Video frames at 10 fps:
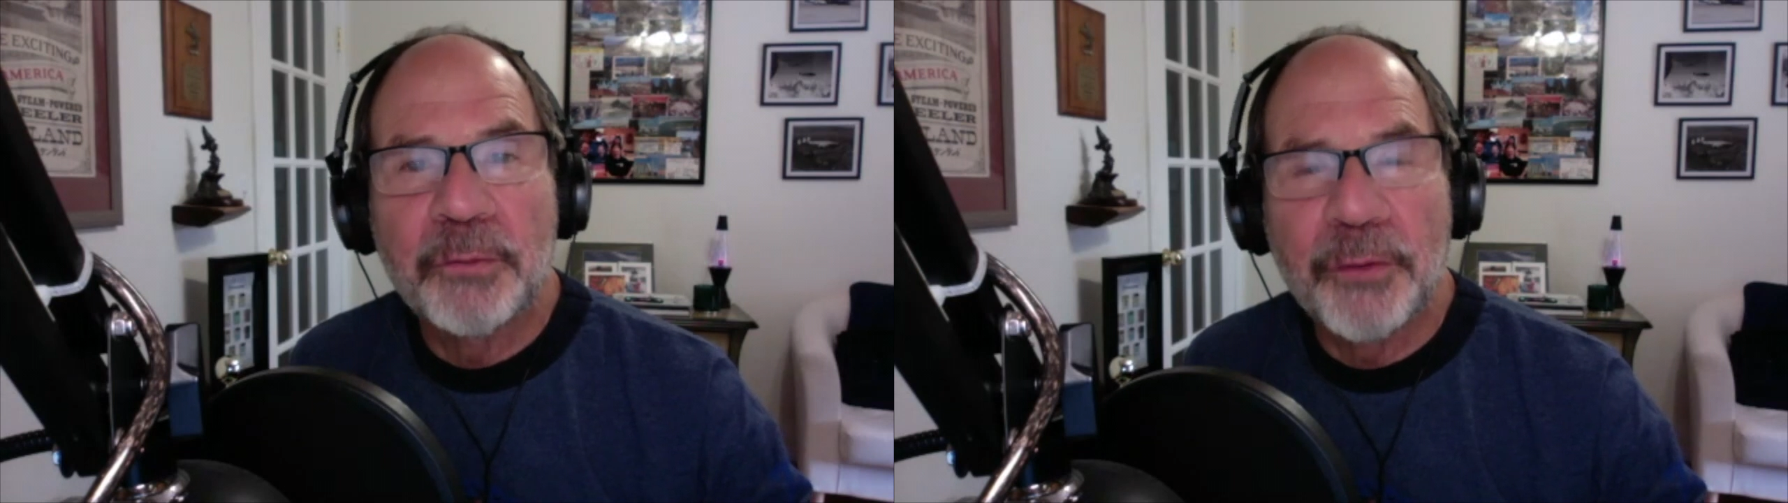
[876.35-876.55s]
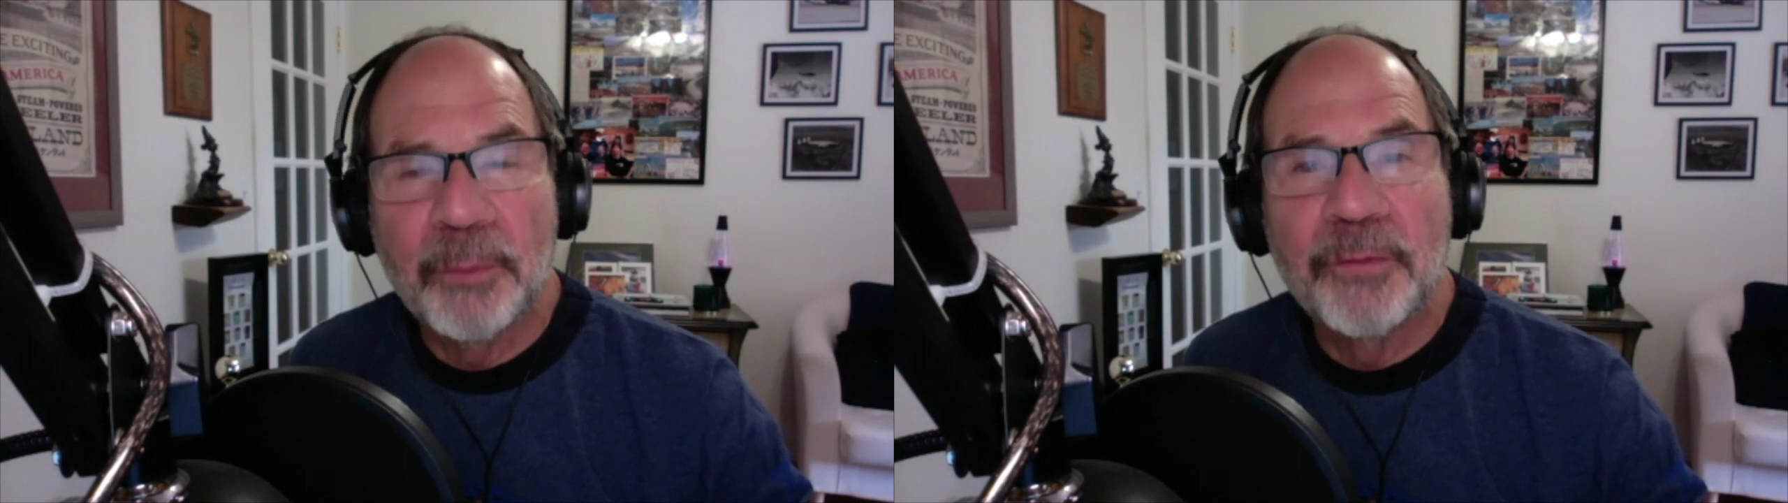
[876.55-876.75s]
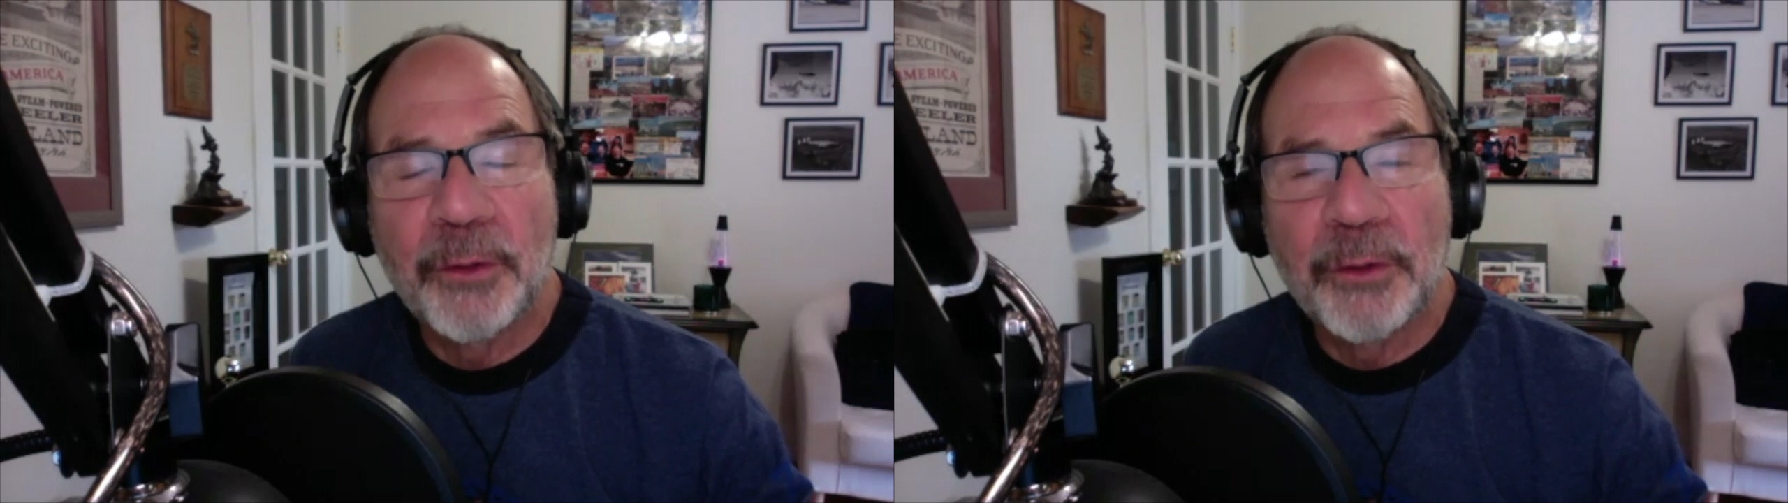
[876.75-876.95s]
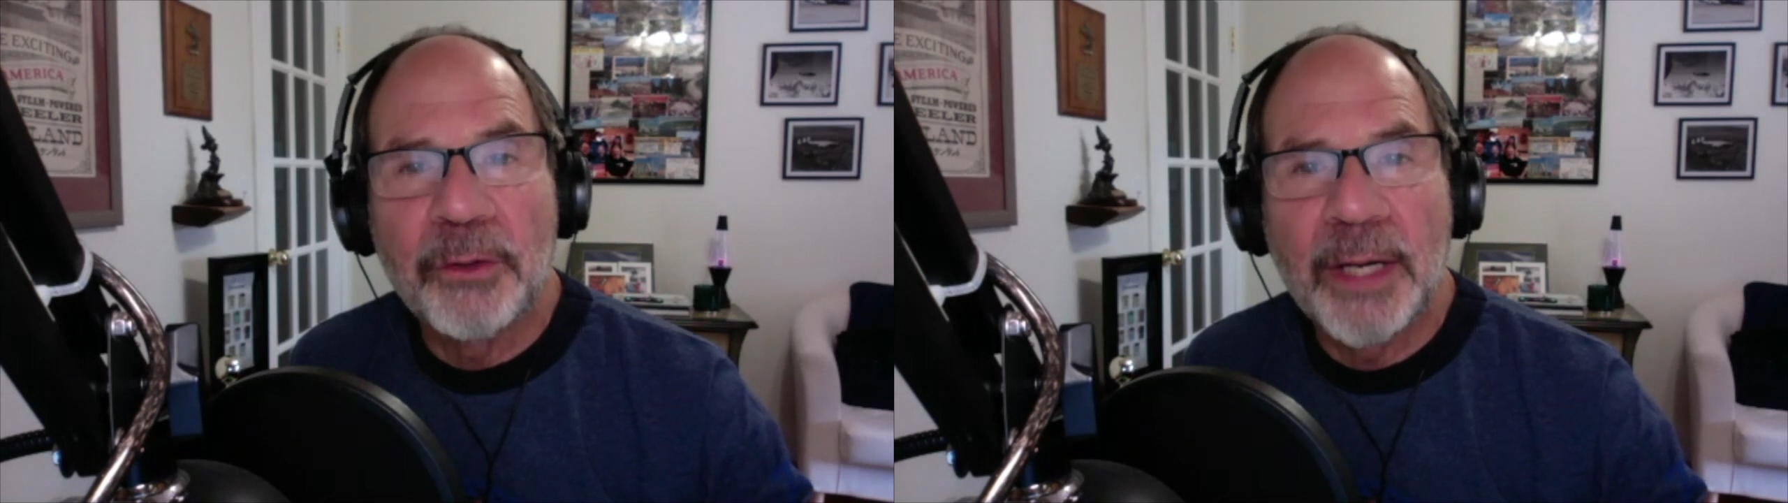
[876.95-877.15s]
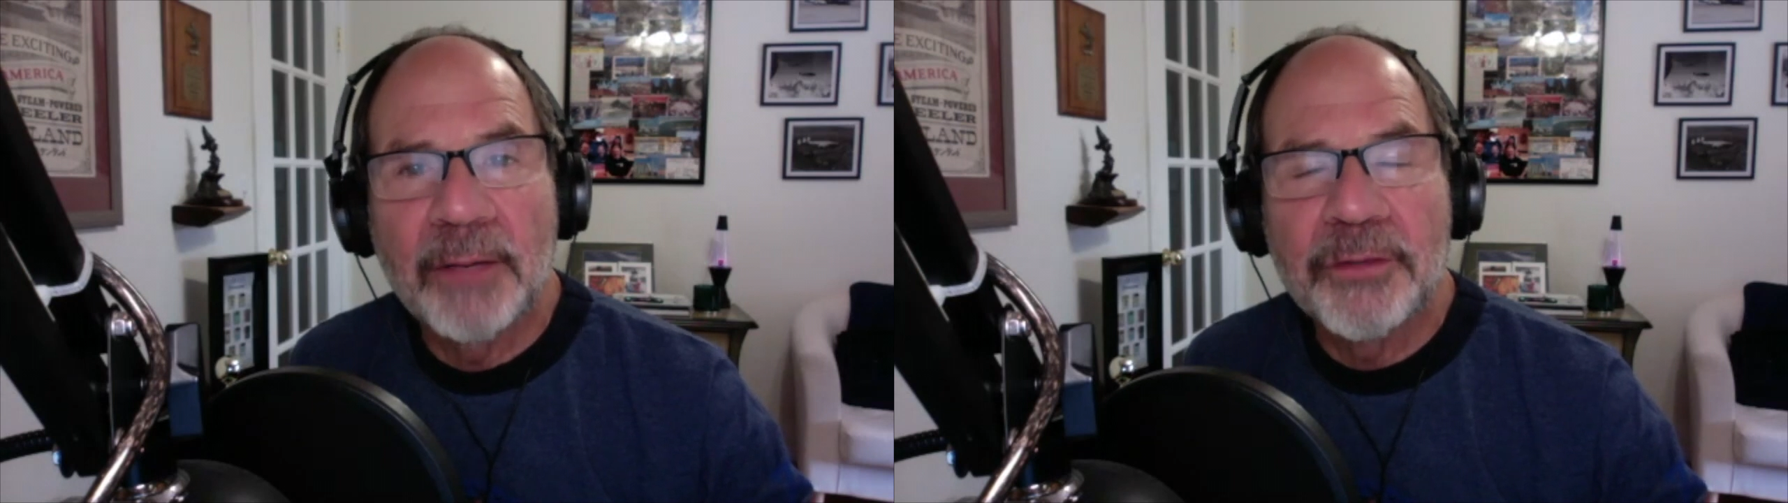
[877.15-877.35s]
from
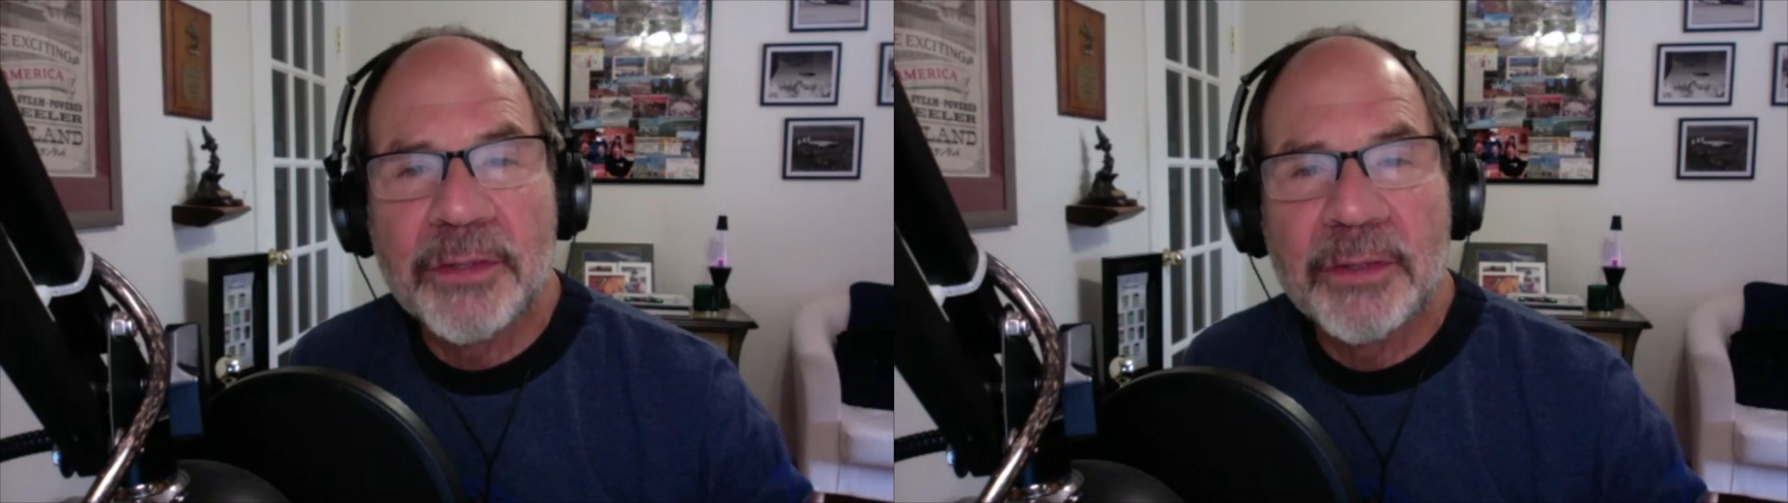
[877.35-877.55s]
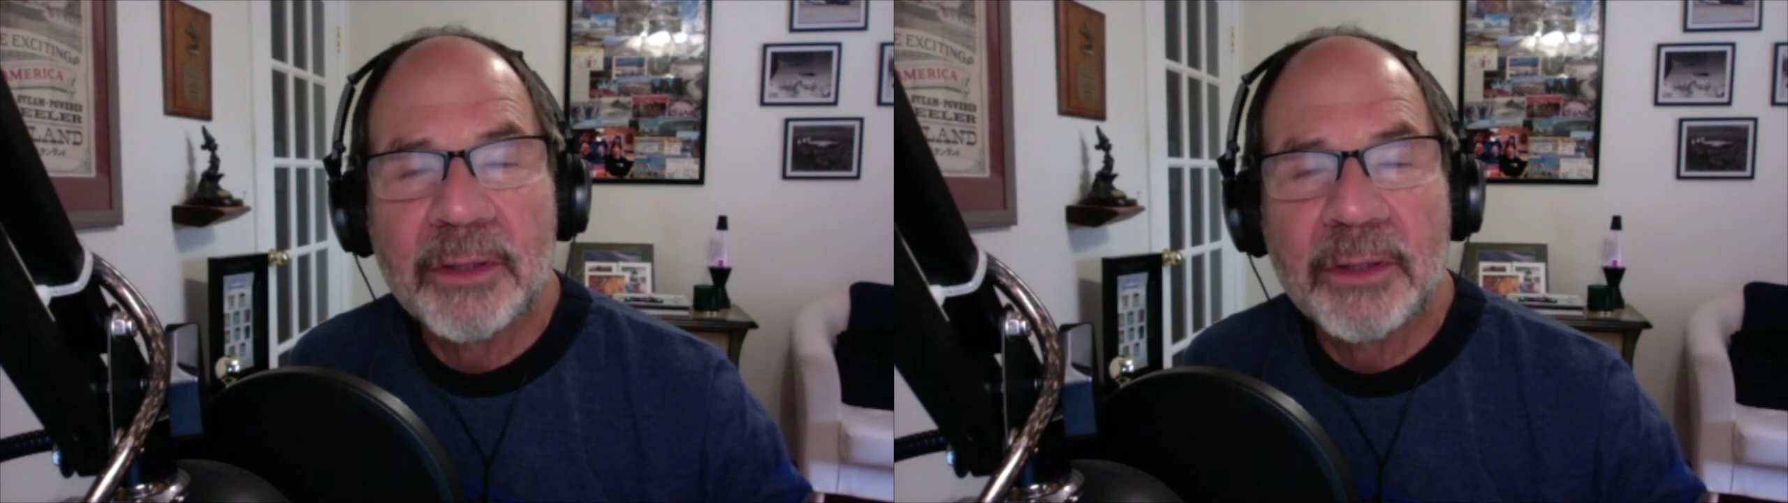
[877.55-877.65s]
photographs?